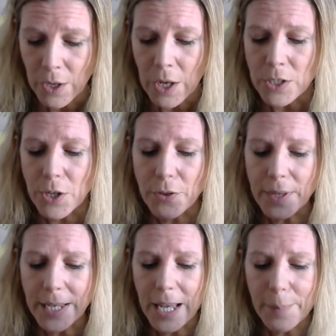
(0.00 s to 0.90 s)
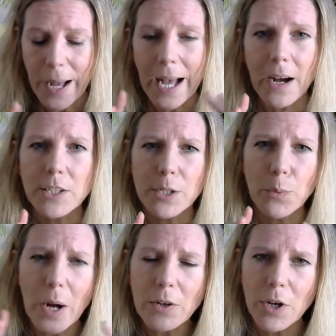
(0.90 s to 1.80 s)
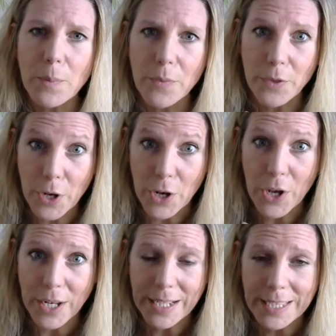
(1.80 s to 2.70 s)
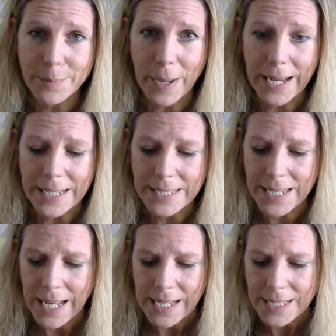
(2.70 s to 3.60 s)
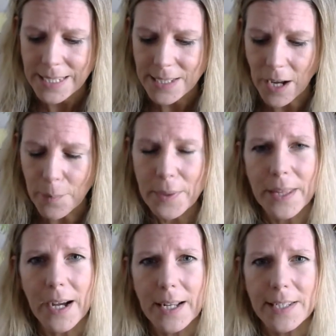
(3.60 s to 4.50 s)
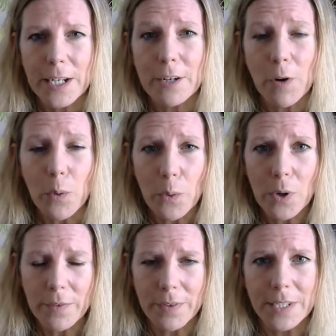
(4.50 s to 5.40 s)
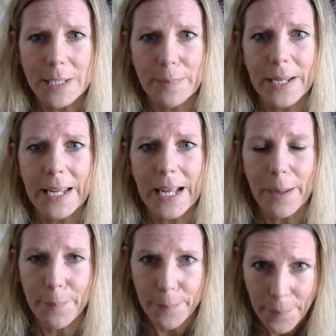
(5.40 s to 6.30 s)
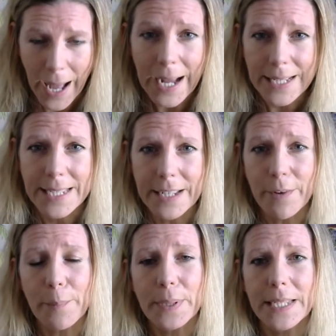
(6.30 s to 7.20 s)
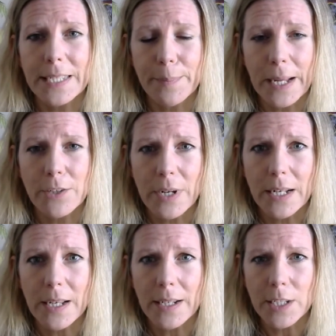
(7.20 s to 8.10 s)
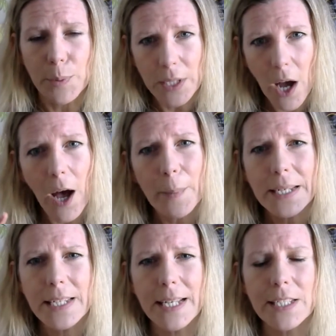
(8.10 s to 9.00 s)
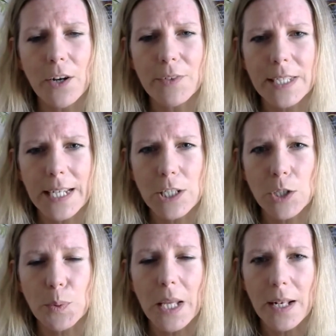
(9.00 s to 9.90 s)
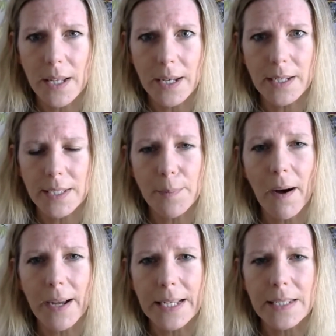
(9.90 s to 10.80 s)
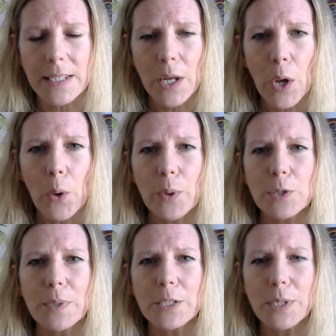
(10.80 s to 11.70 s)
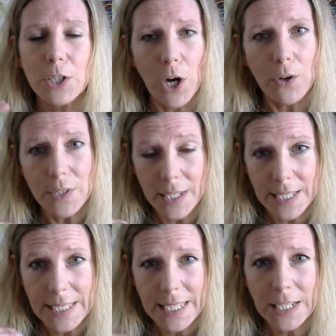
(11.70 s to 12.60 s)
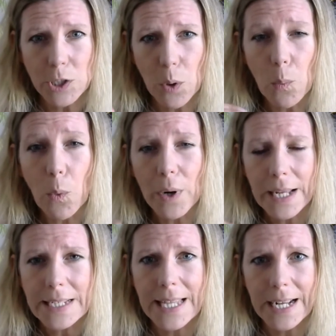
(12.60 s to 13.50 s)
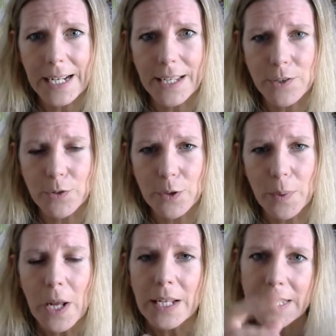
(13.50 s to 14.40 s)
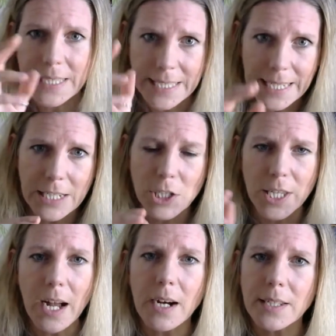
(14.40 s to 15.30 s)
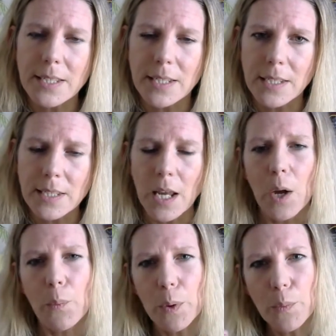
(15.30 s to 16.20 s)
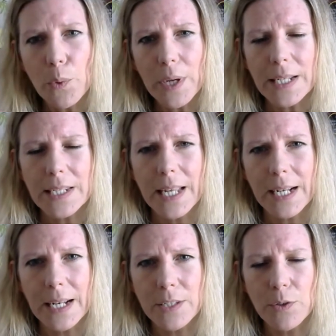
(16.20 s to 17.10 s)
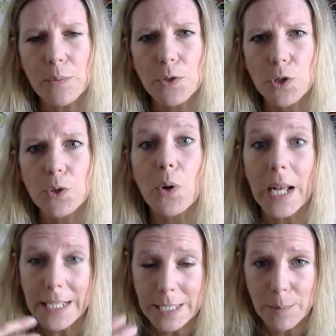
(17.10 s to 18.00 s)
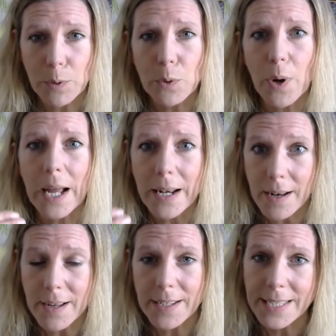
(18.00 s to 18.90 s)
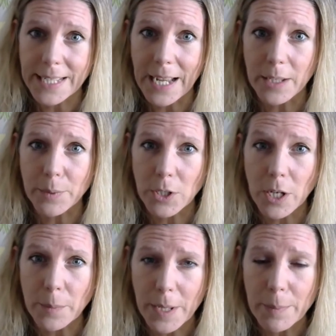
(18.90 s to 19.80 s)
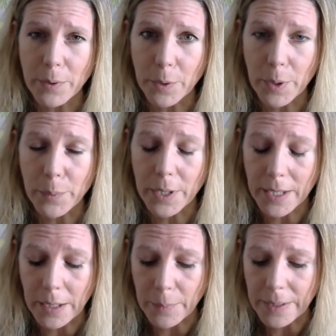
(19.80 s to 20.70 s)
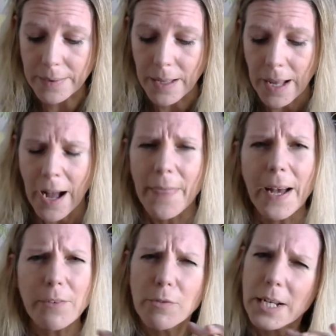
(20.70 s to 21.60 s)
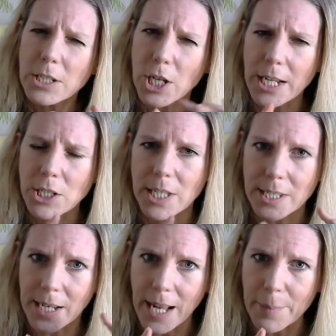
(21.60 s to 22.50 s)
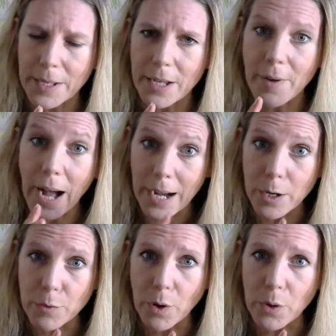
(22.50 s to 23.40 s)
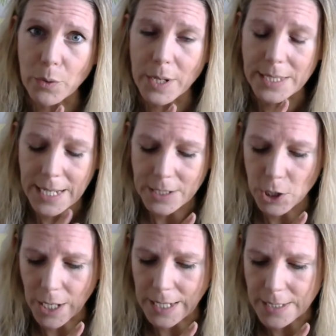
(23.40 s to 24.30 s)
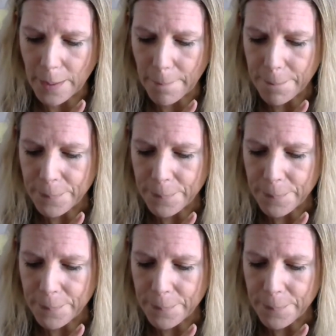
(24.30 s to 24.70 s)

So thinking about how to welcome the learning space, start with the idea of all of us being active and participatory learners. We come into these conversations with a learner's mind, which means we don't, as a teacher, walk into that classroom to teach the answers. We walk into that classroom to explore and learn together with the young people that we're working with. And that really changes the dynamic of our role as an educator.